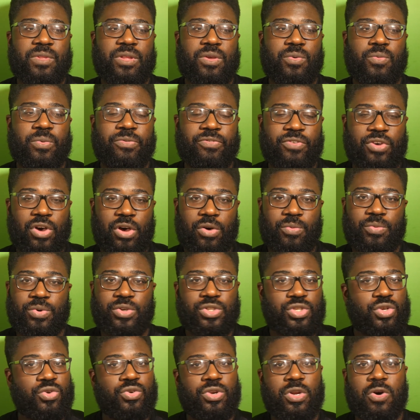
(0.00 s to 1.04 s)
we were
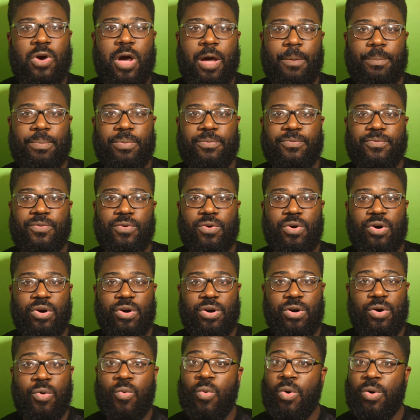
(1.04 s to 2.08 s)
2-0 up
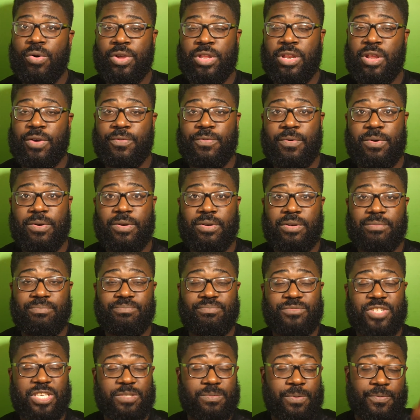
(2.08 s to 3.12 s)
for, you know, from
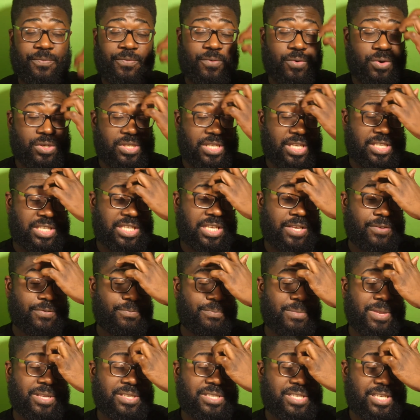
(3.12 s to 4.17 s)
just before
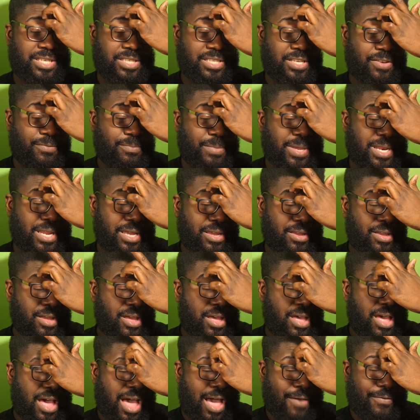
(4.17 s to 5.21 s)
60th minute.
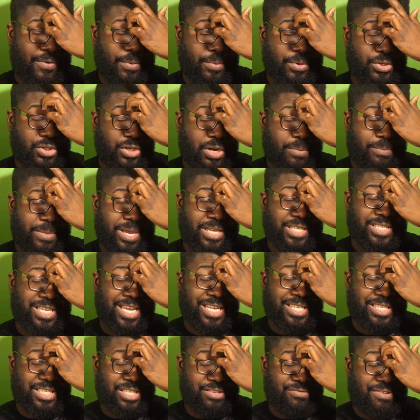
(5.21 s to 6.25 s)
I think we should have made
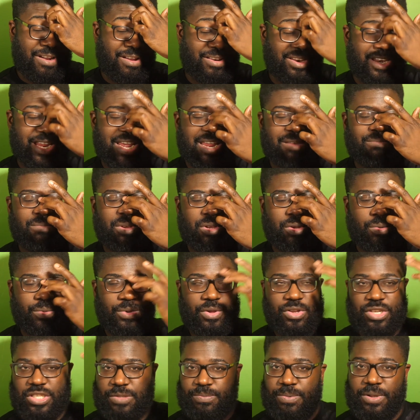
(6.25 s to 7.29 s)
changes around then because we've
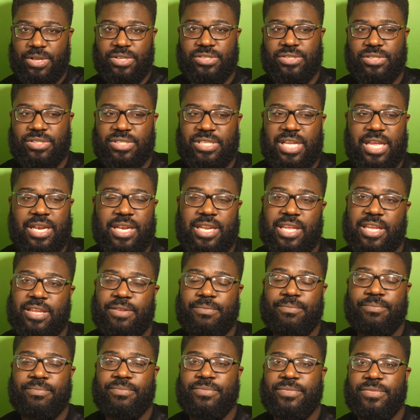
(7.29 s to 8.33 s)
got Spurs on Sunday.
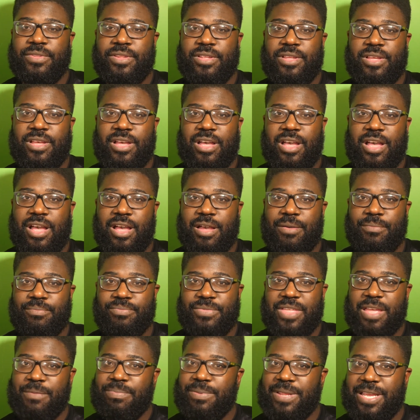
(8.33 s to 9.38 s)

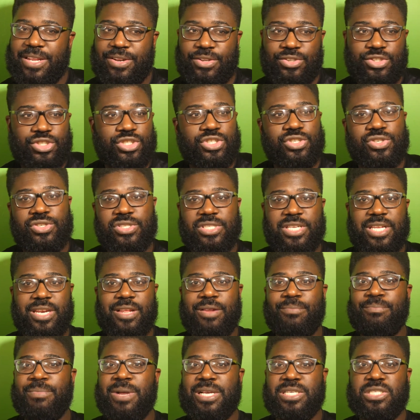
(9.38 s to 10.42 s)
They played on Tuesday, they had
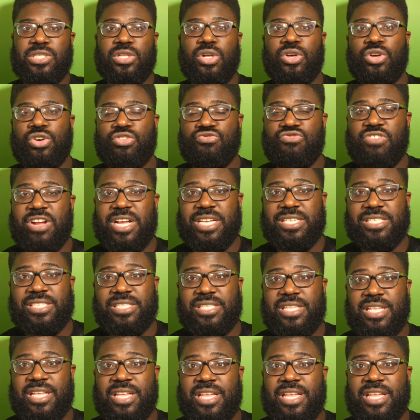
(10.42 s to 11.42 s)
a much longer rest.